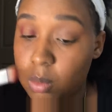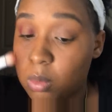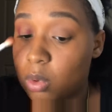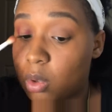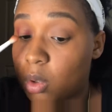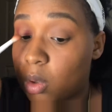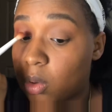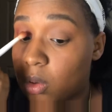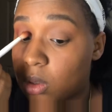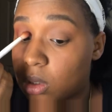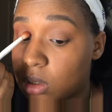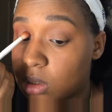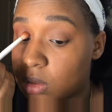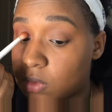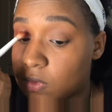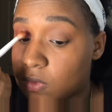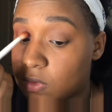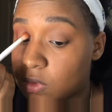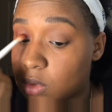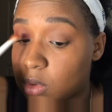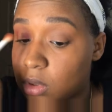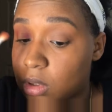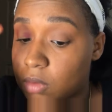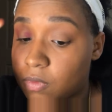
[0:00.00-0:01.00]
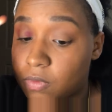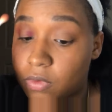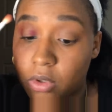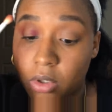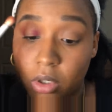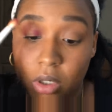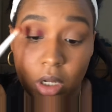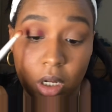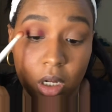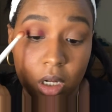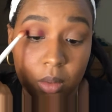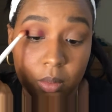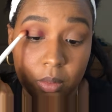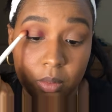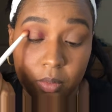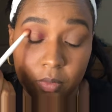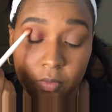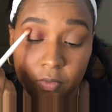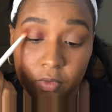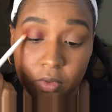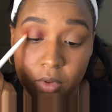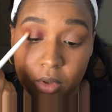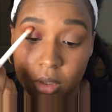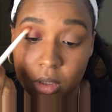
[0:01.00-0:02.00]
I'm going sort of
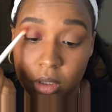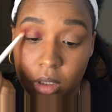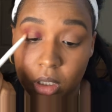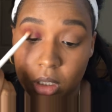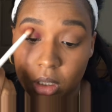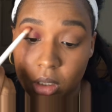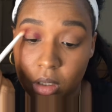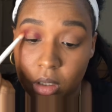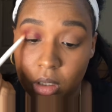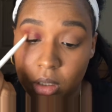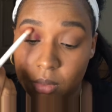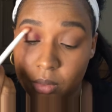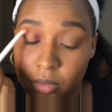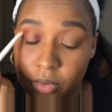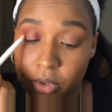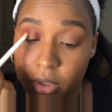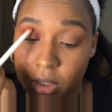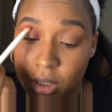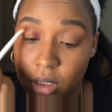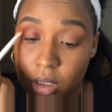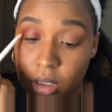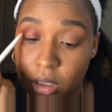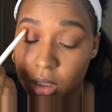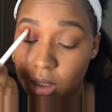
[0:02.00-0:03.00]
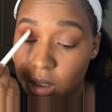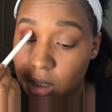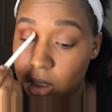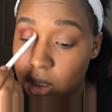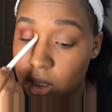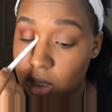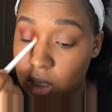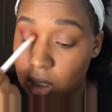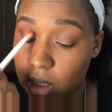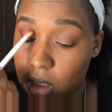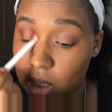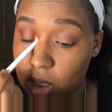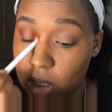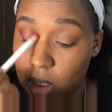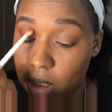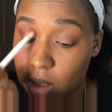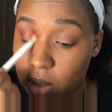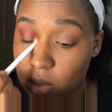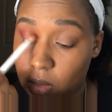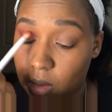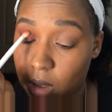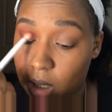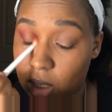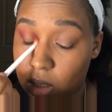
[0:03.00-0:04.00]
for another ombre and
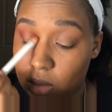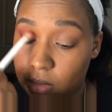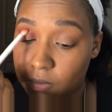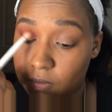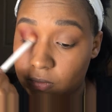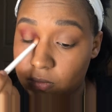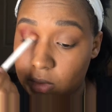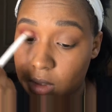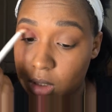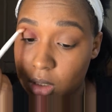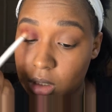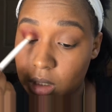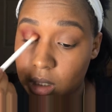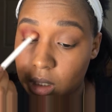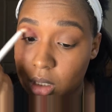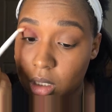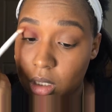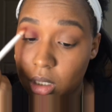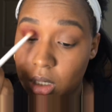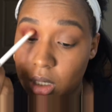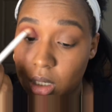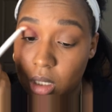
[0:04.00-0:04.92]
halo eye effect.